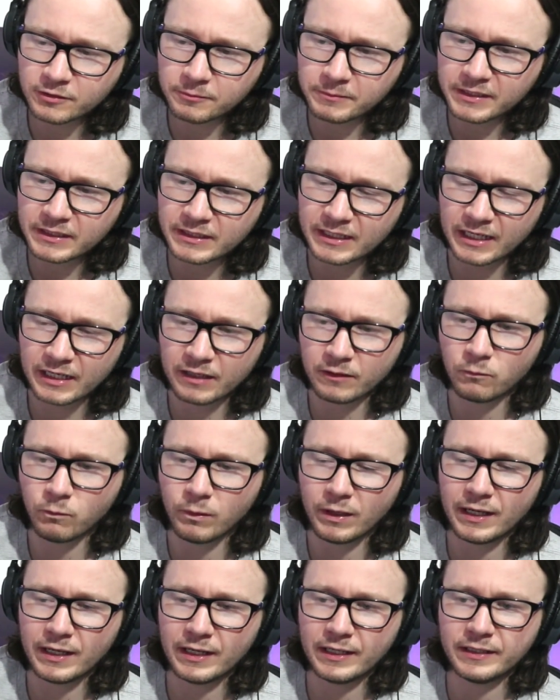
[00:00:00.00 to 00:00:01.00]
me, like,
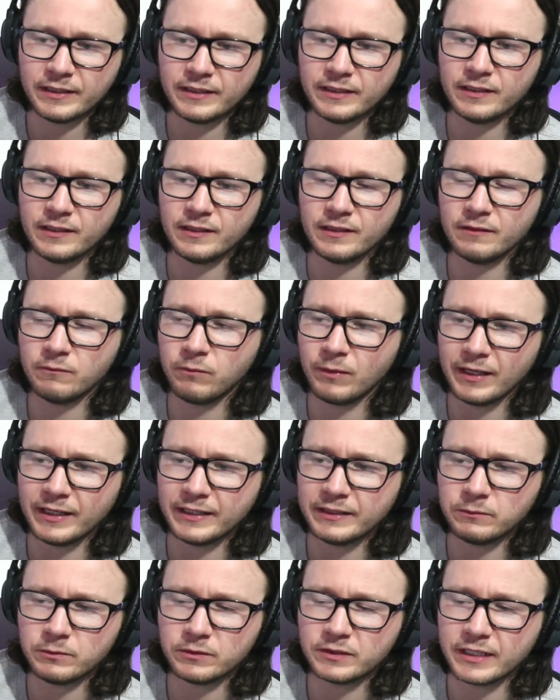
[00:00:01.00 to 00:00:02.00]
why
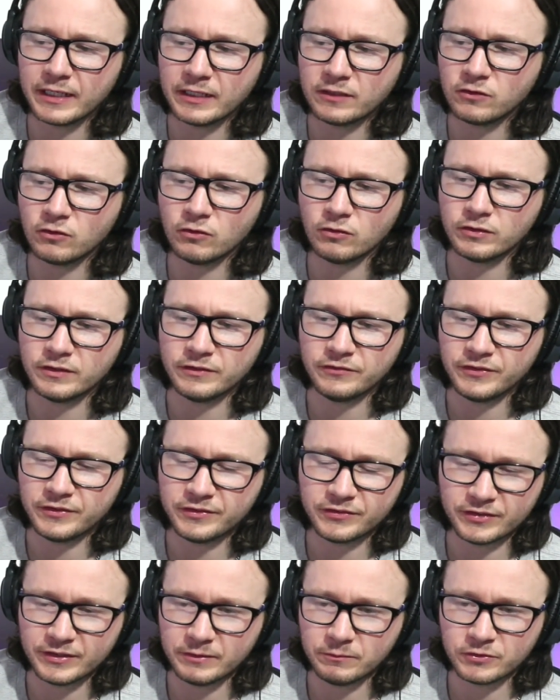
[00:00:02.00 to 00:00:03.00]
he would get done if he's
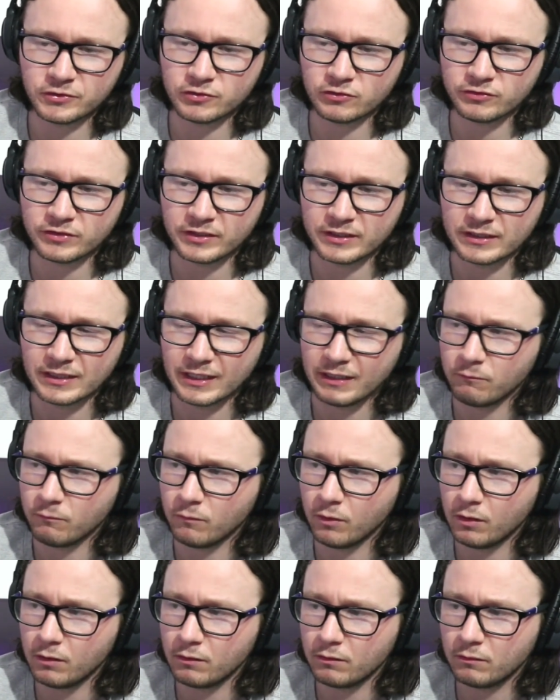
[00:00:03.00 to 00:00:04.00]
seen with Justin? Like,
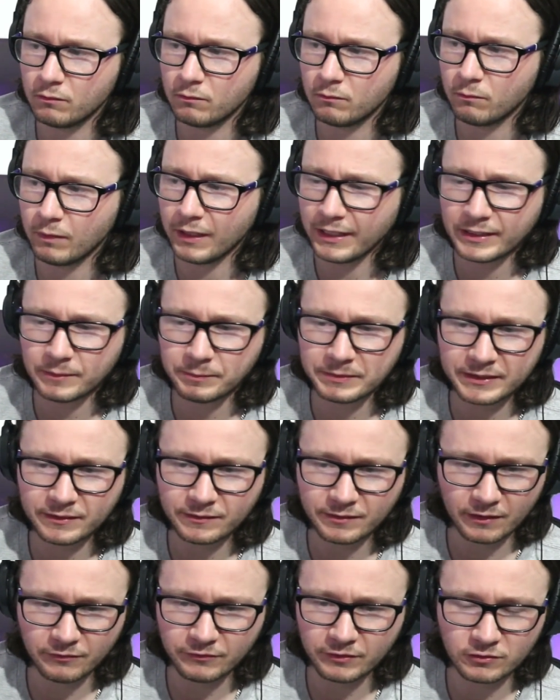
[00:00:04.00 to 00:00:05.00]
what? Why the
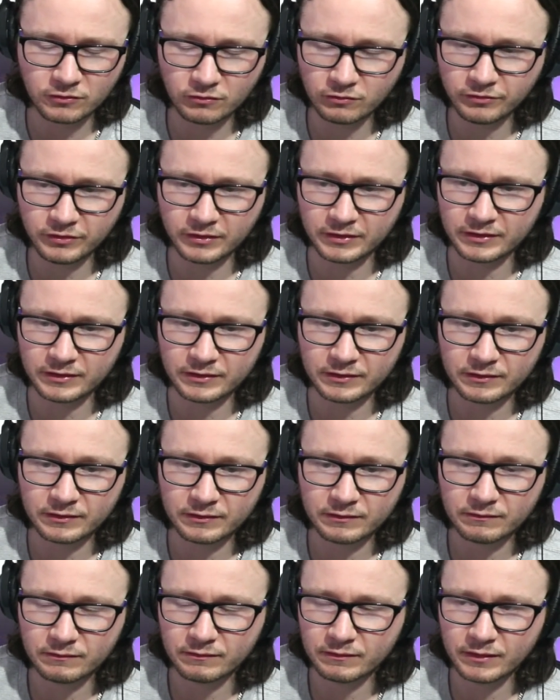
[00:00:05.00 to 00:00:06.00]
police after Justin?
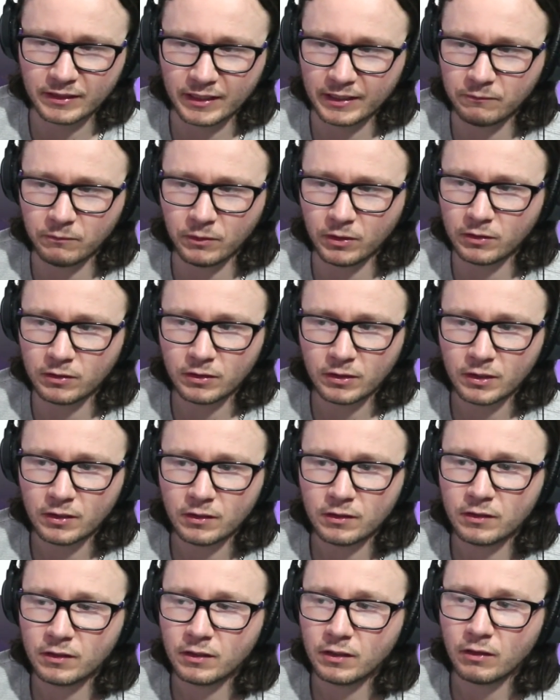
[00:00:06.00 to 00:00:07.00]
Like, what
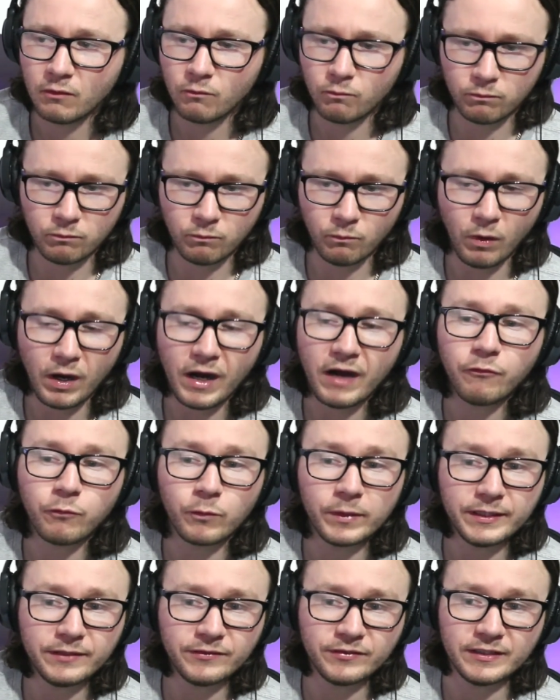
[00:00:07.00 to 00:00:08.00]
have
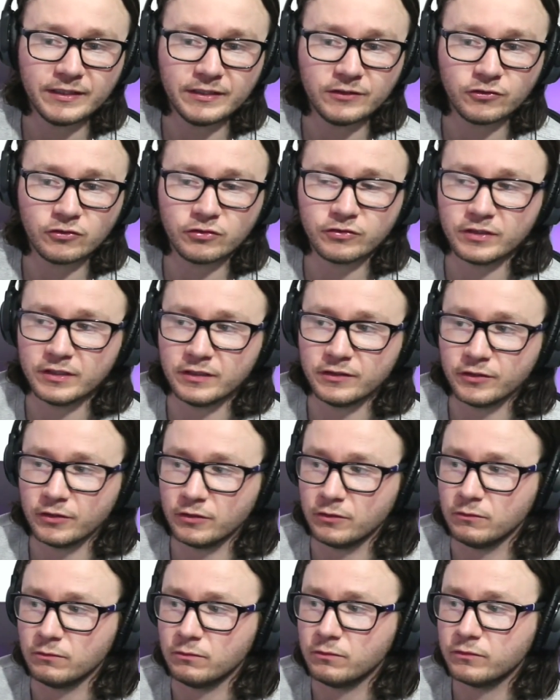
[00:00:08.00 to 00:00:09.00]
we seen Justin
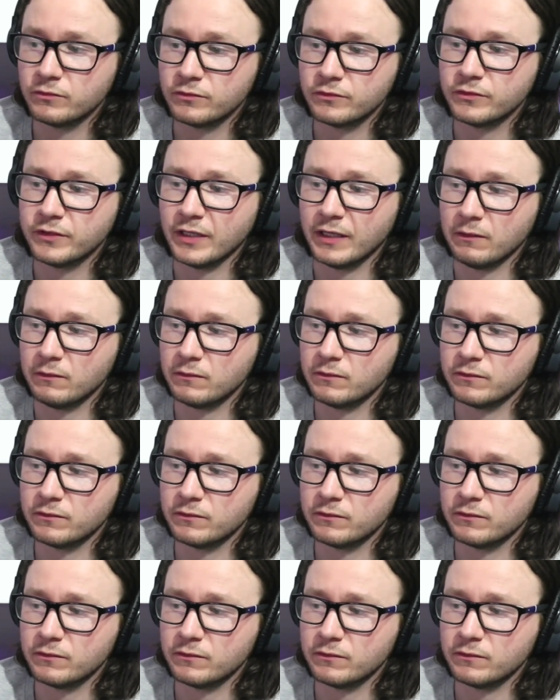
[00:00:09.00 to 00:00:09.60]
do that